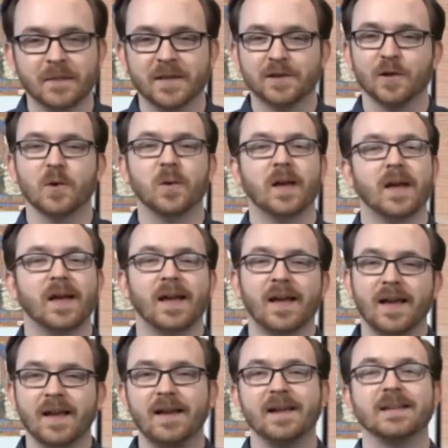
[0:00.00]
It's
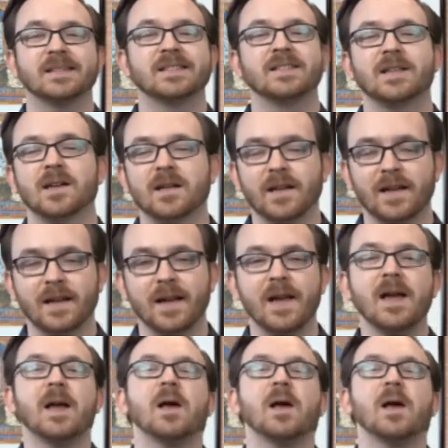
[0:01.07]
okay. It's silly.